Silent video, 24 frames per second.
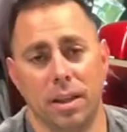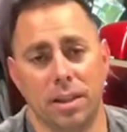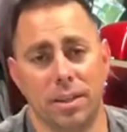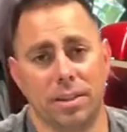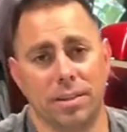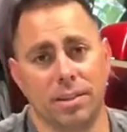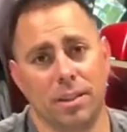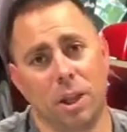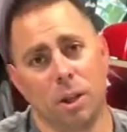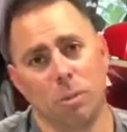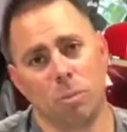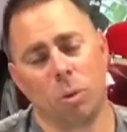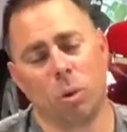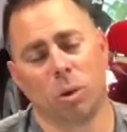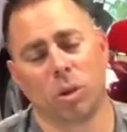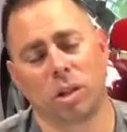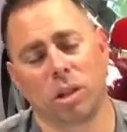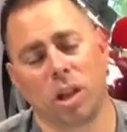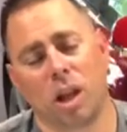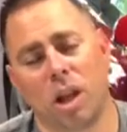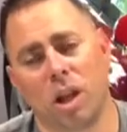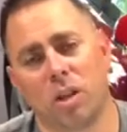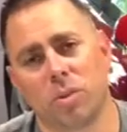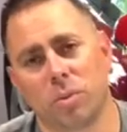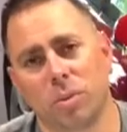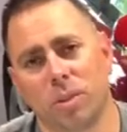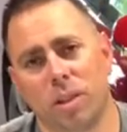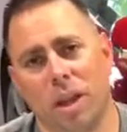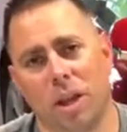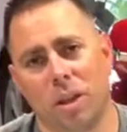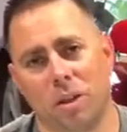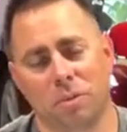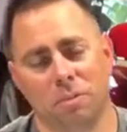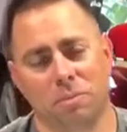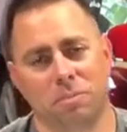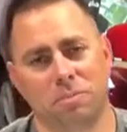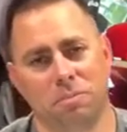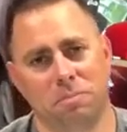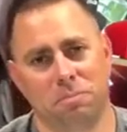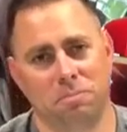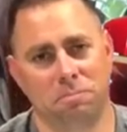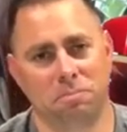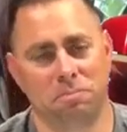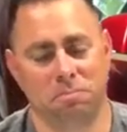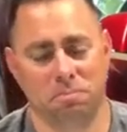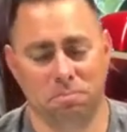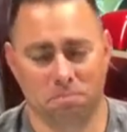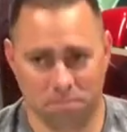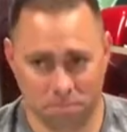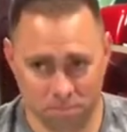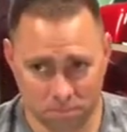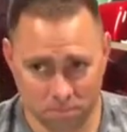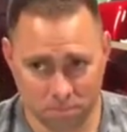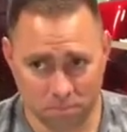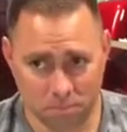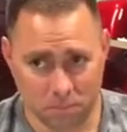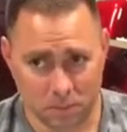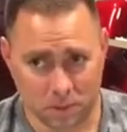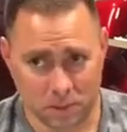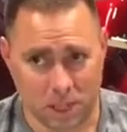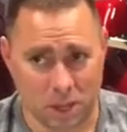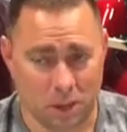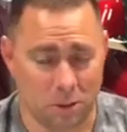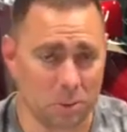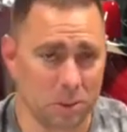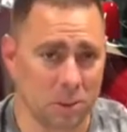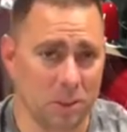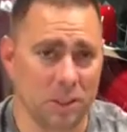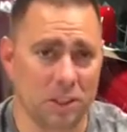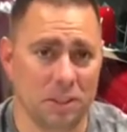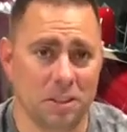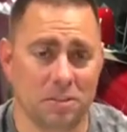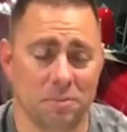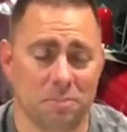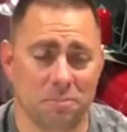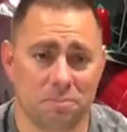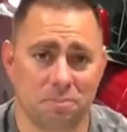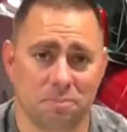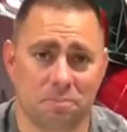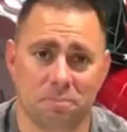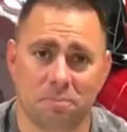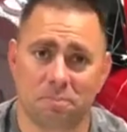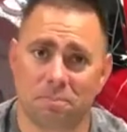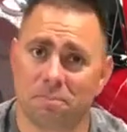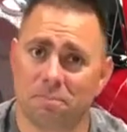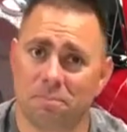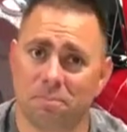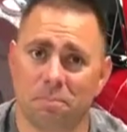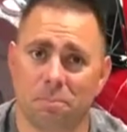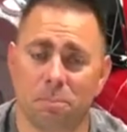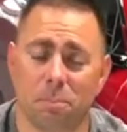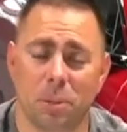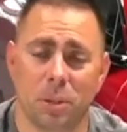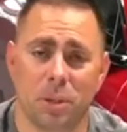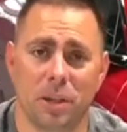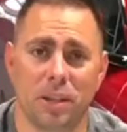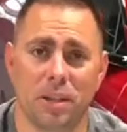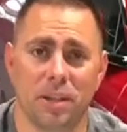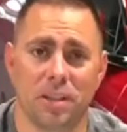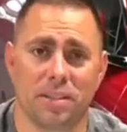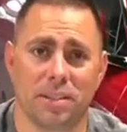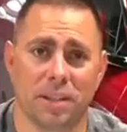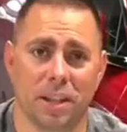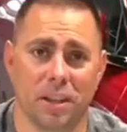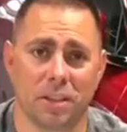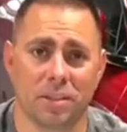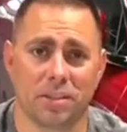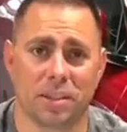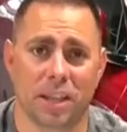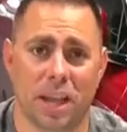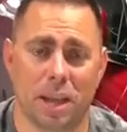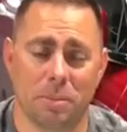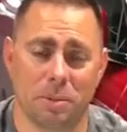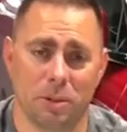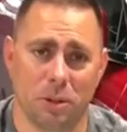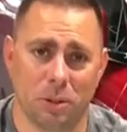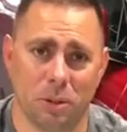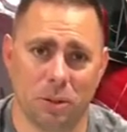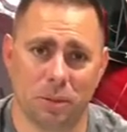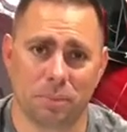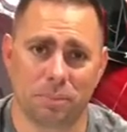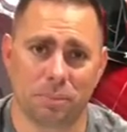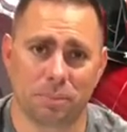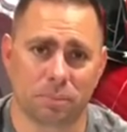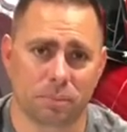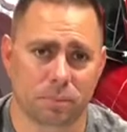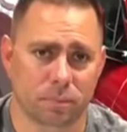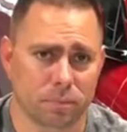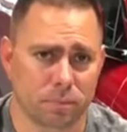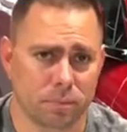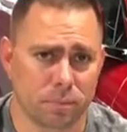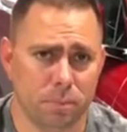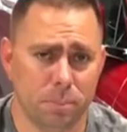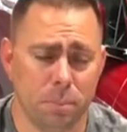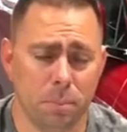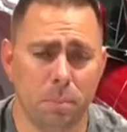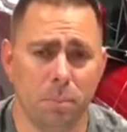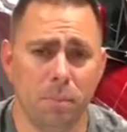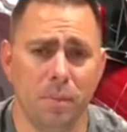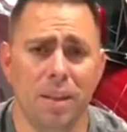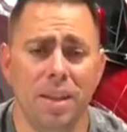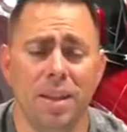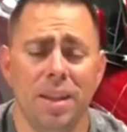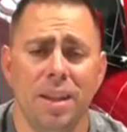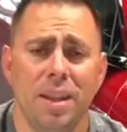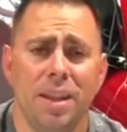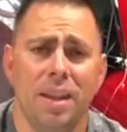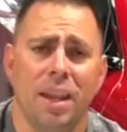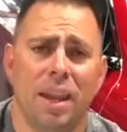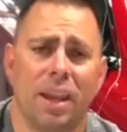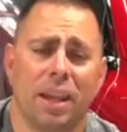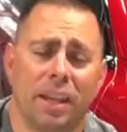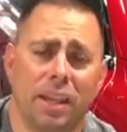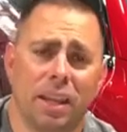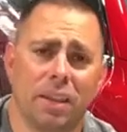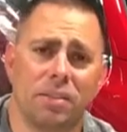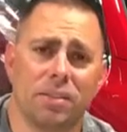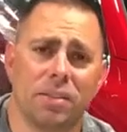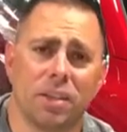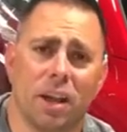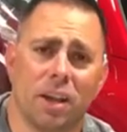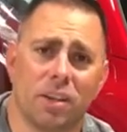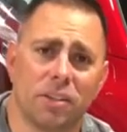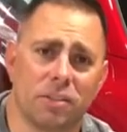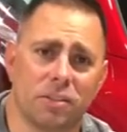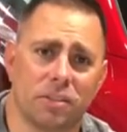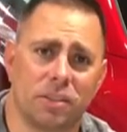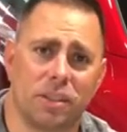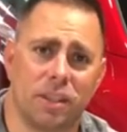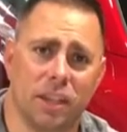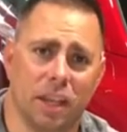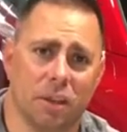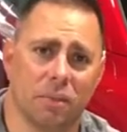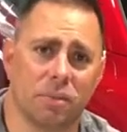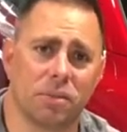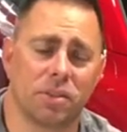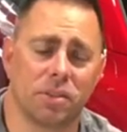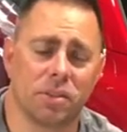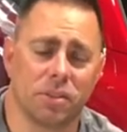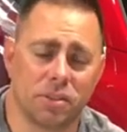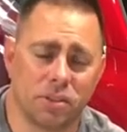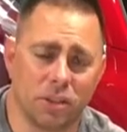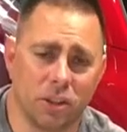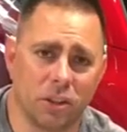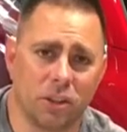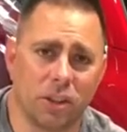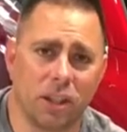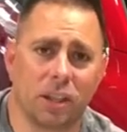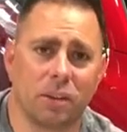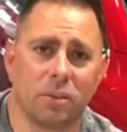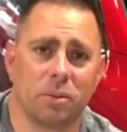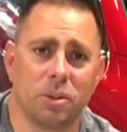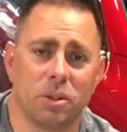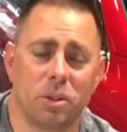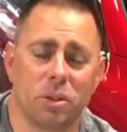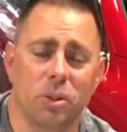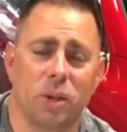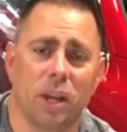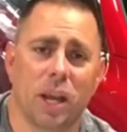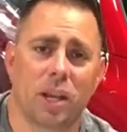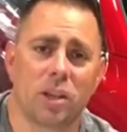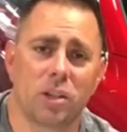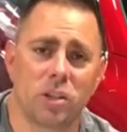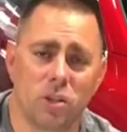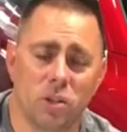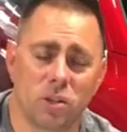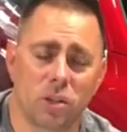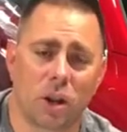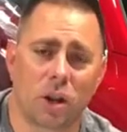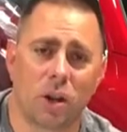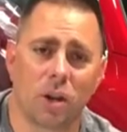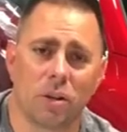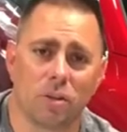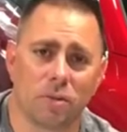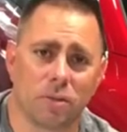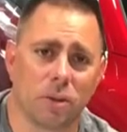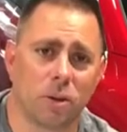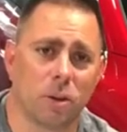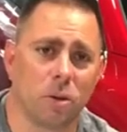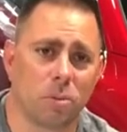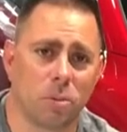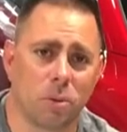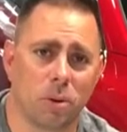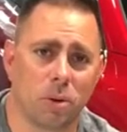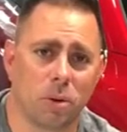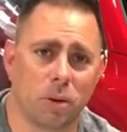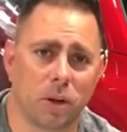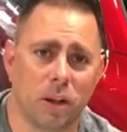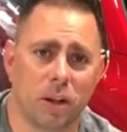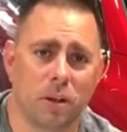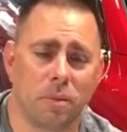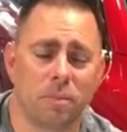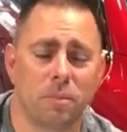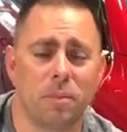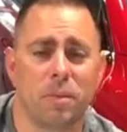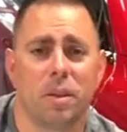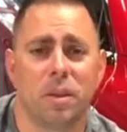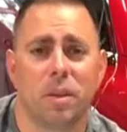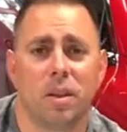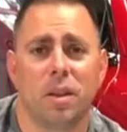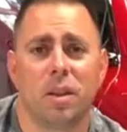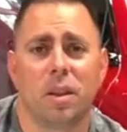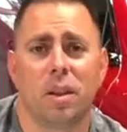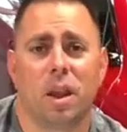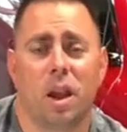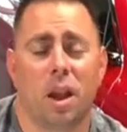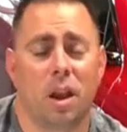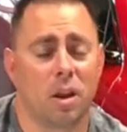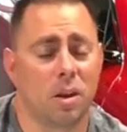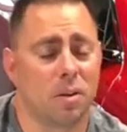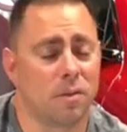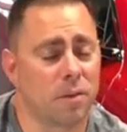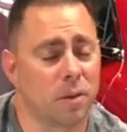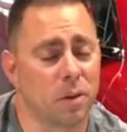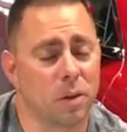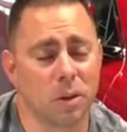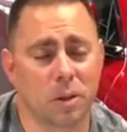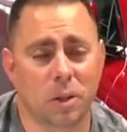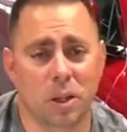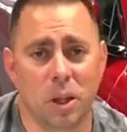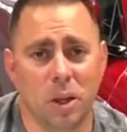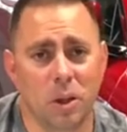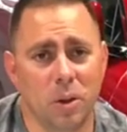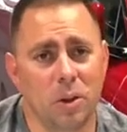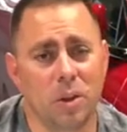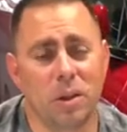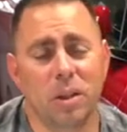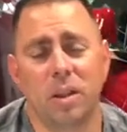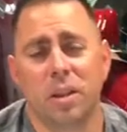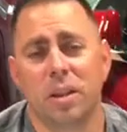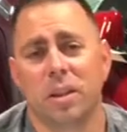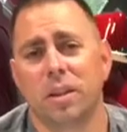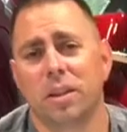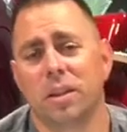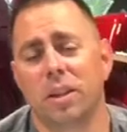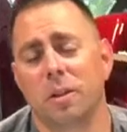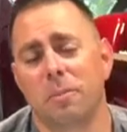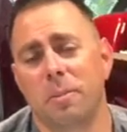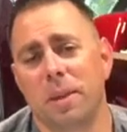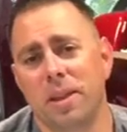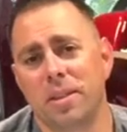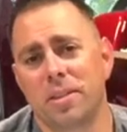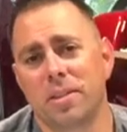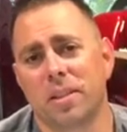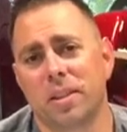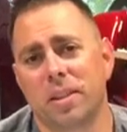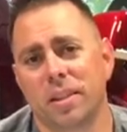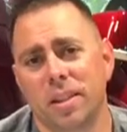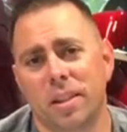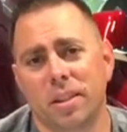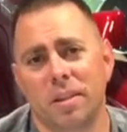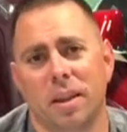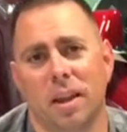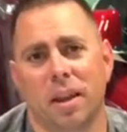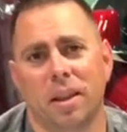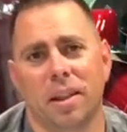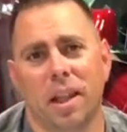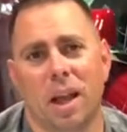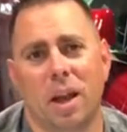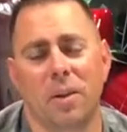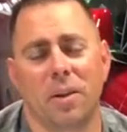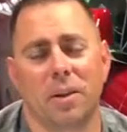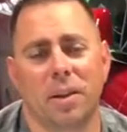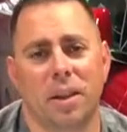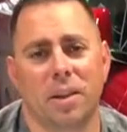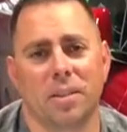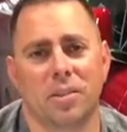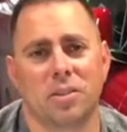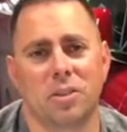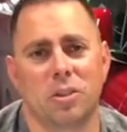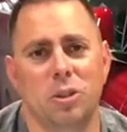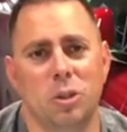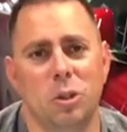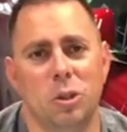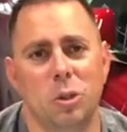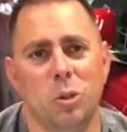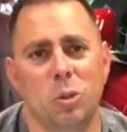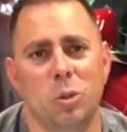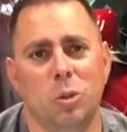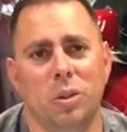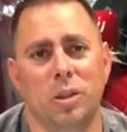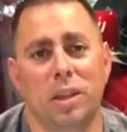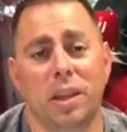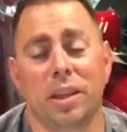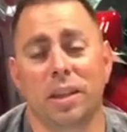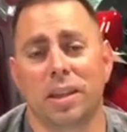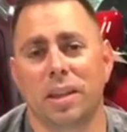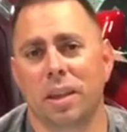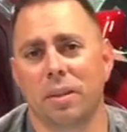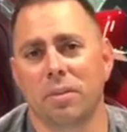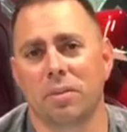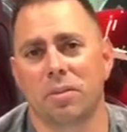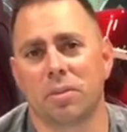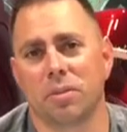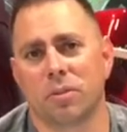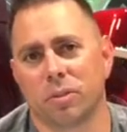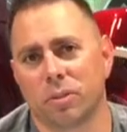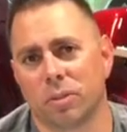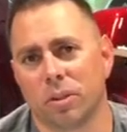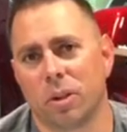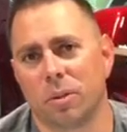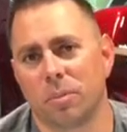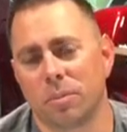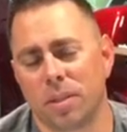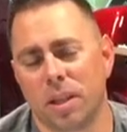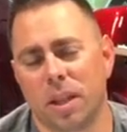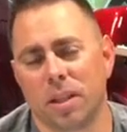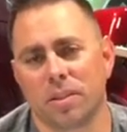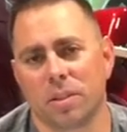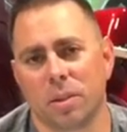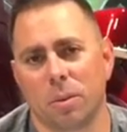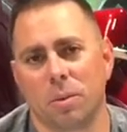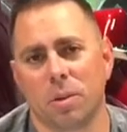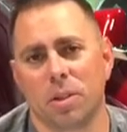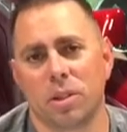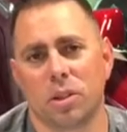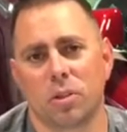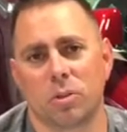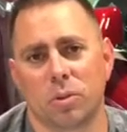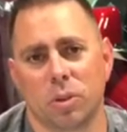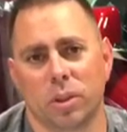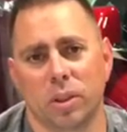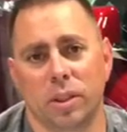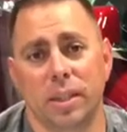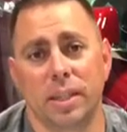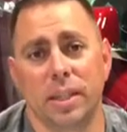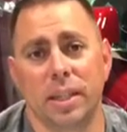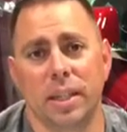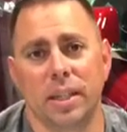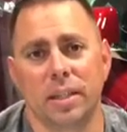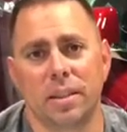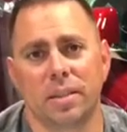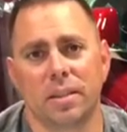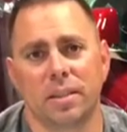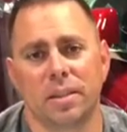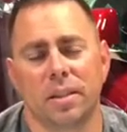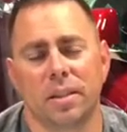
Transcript: sell more cars without really putting any sales time into it. It gives us gifts. So like when you guys use our referral program, our referral code, you're basically allowing us to get gifts from Tesla, which is really neat.